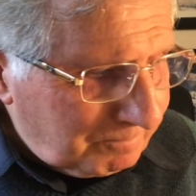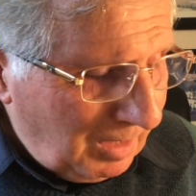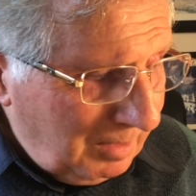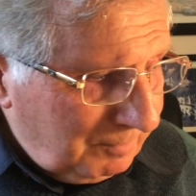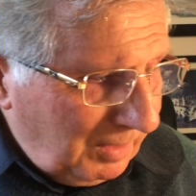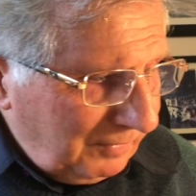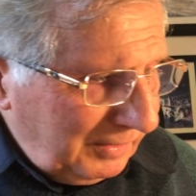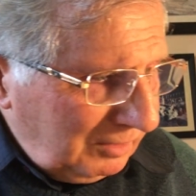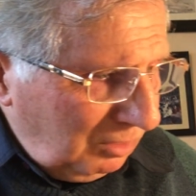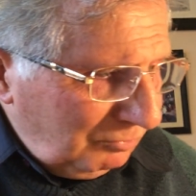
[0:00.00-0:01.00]
I
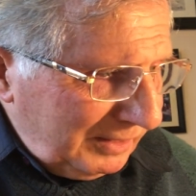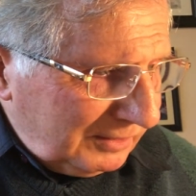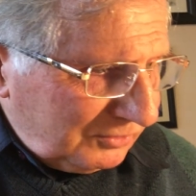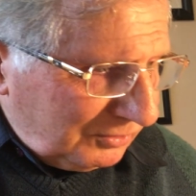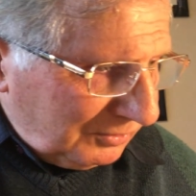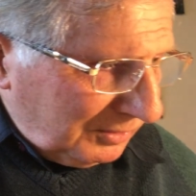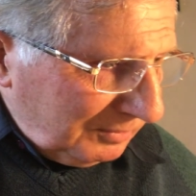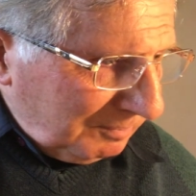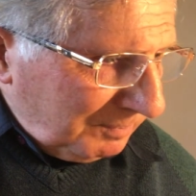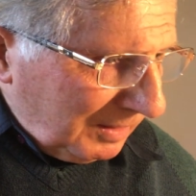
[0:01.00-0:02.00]
think I'll read this to
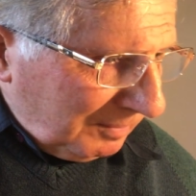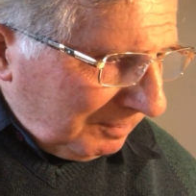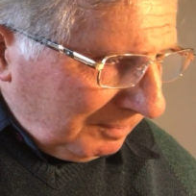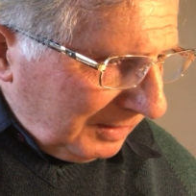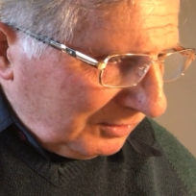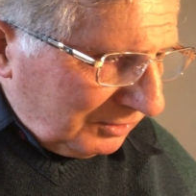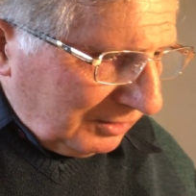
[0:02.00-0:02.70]
you. It's